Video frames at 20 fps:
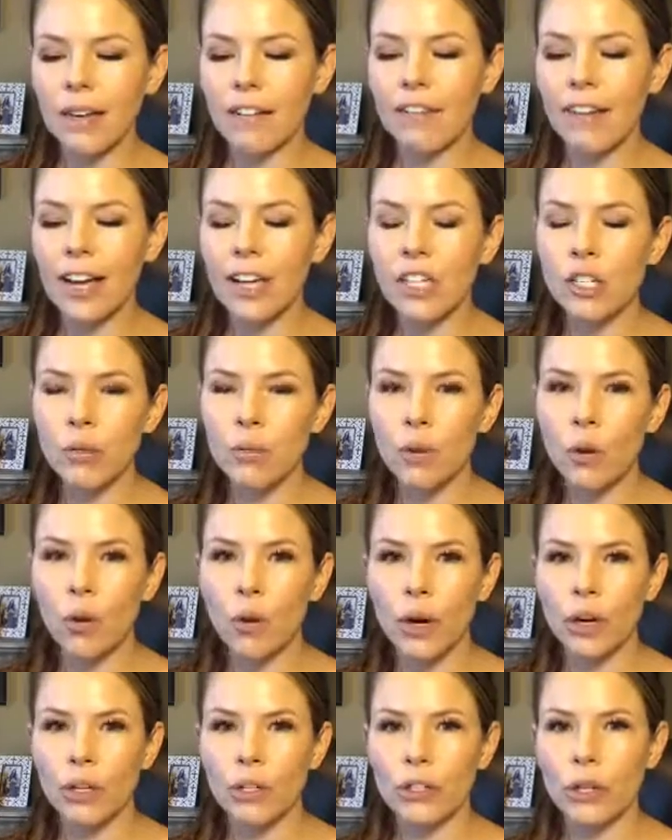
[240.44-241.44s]
vegetable
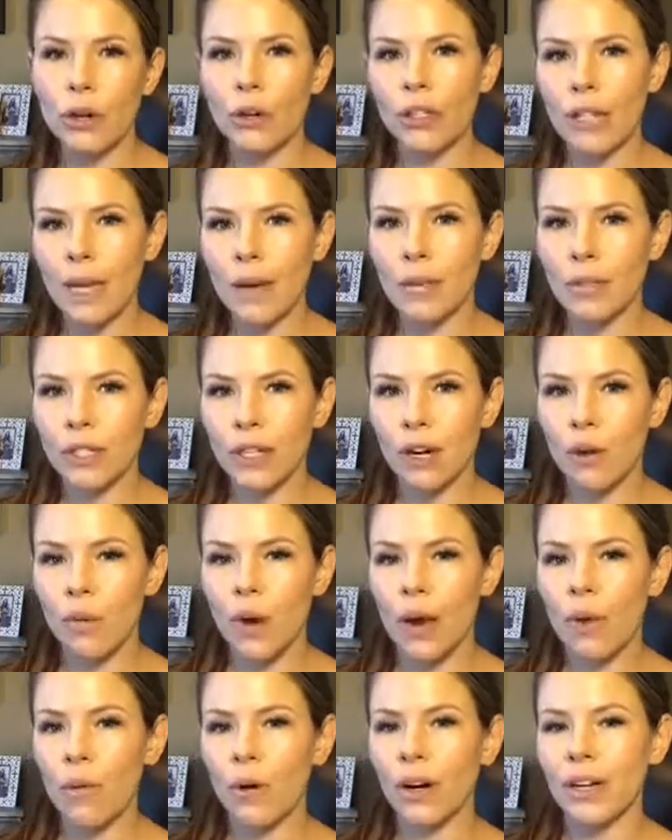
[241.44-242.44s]
oils are labeled in a
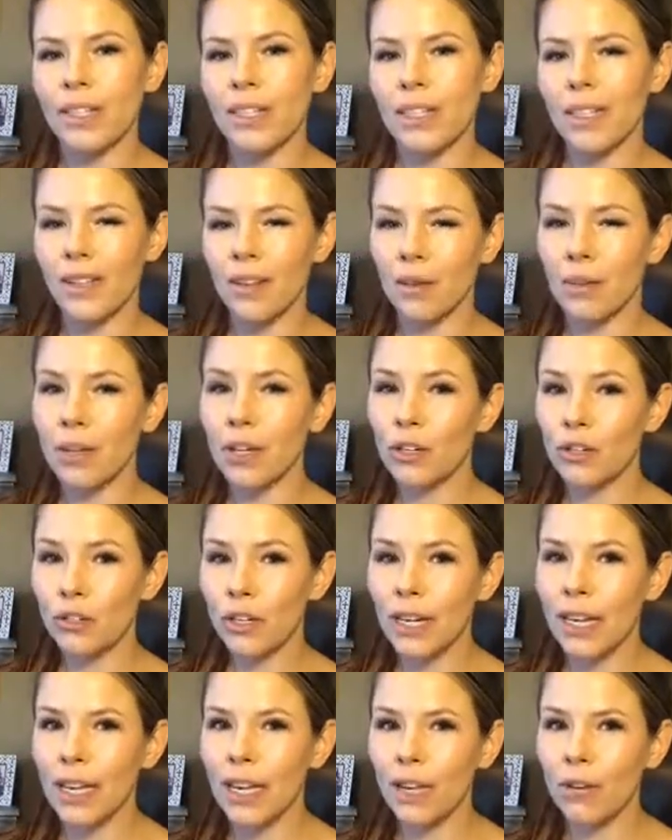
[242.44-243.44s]
way where it's a little bit
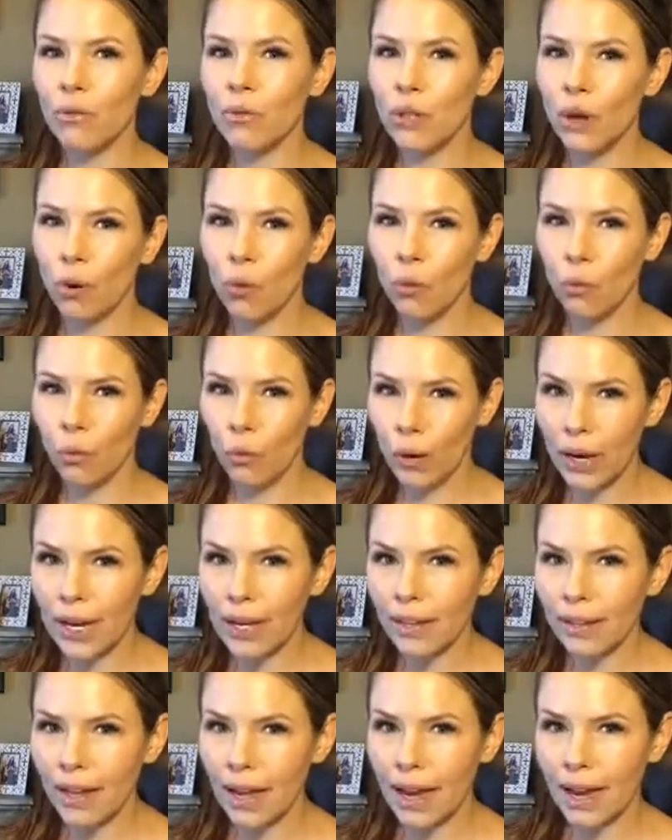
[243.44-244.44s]
tricky. You don't
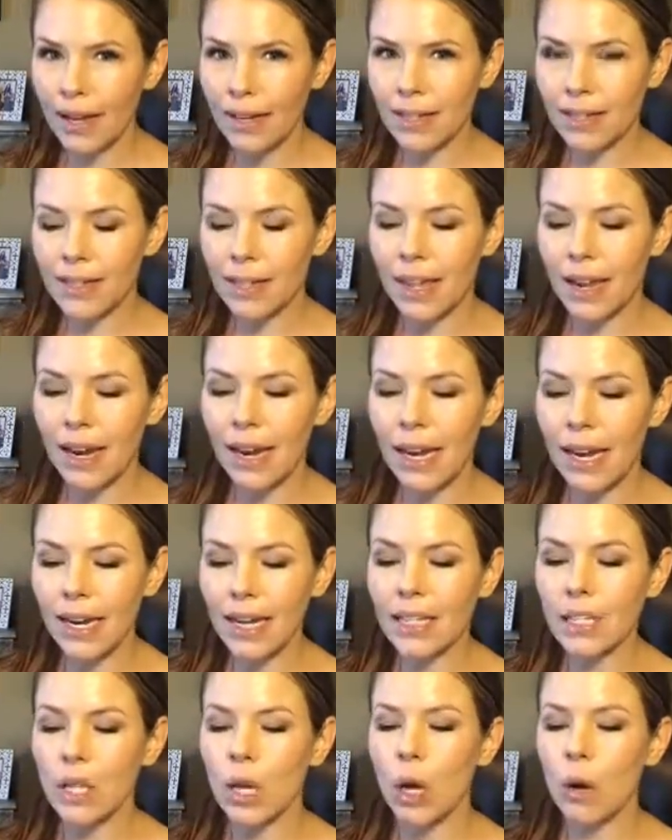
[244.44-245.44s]
realize that it
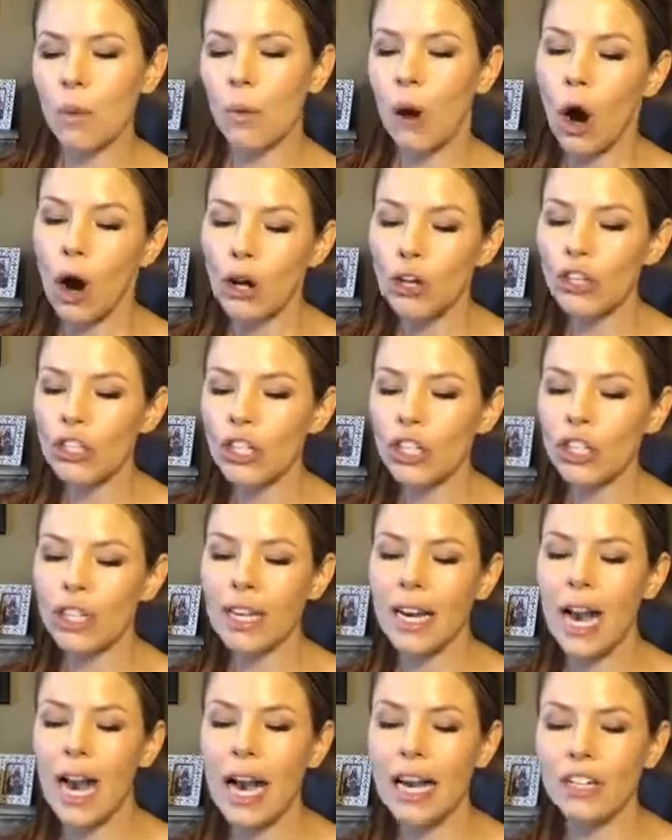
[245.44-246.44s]
is partially
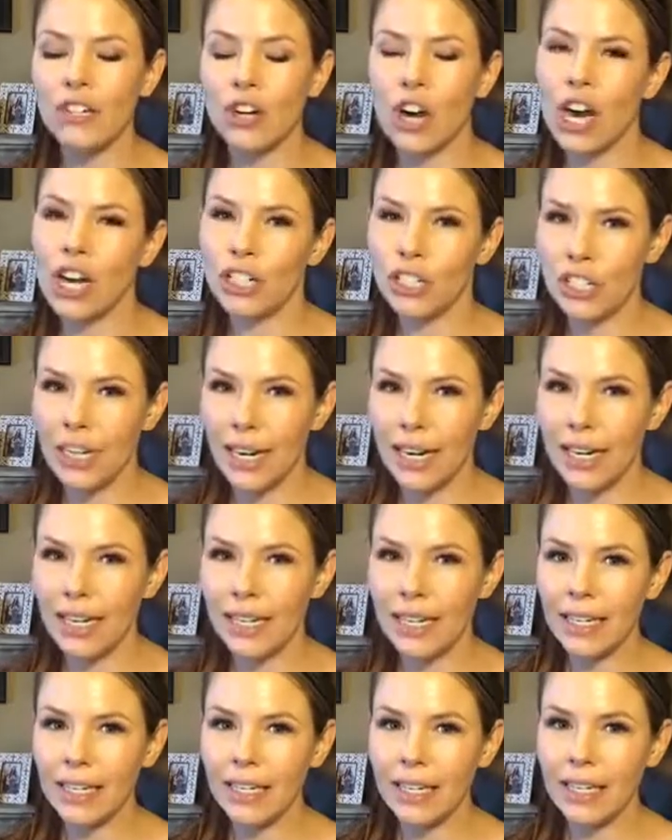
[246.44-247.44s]

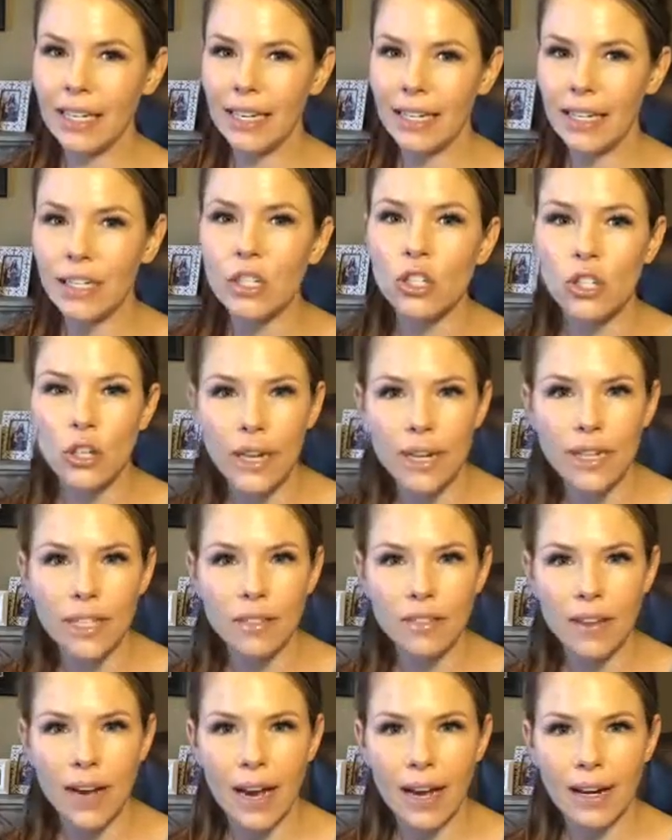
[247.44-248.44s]
hydrogenated is trans
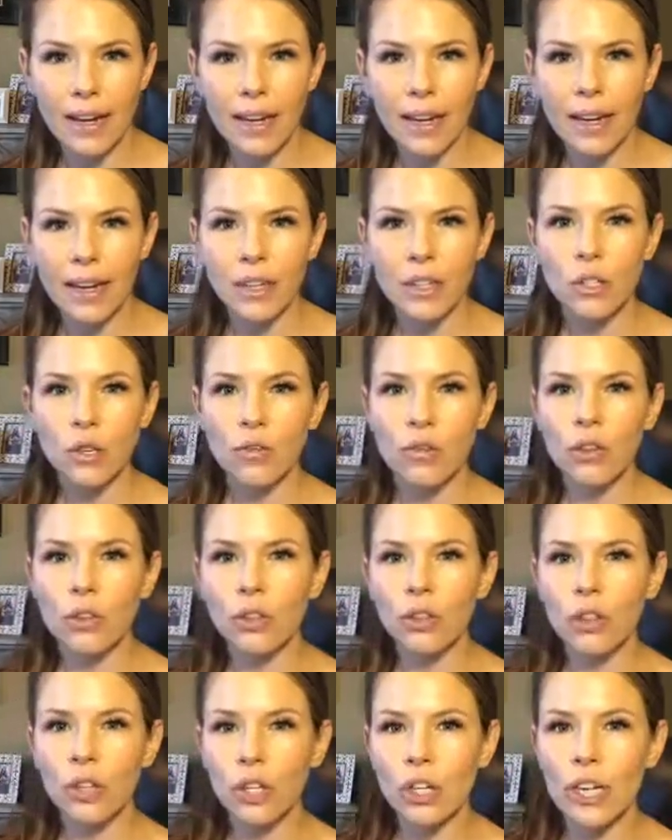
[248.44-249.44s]
fat. So if you're
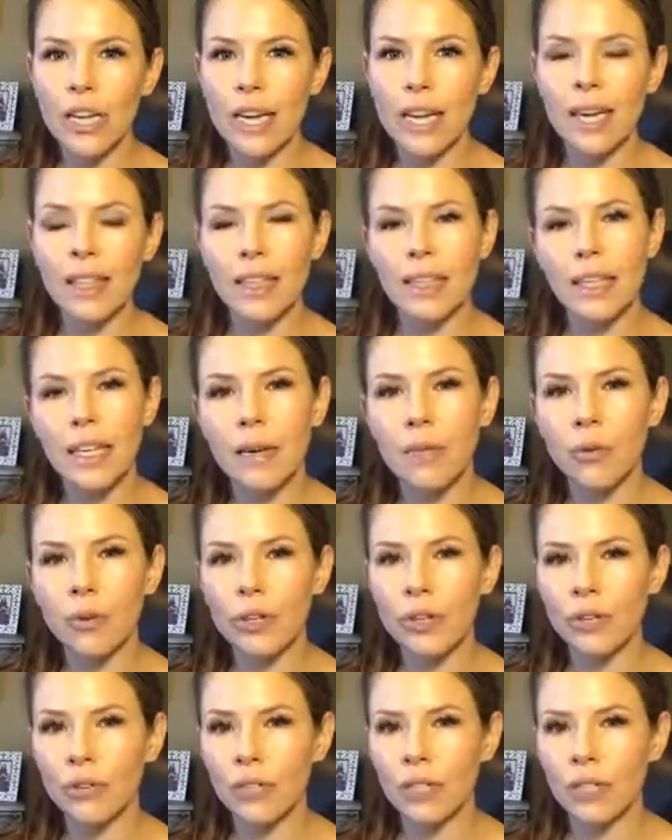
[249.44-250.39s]
looking at the label and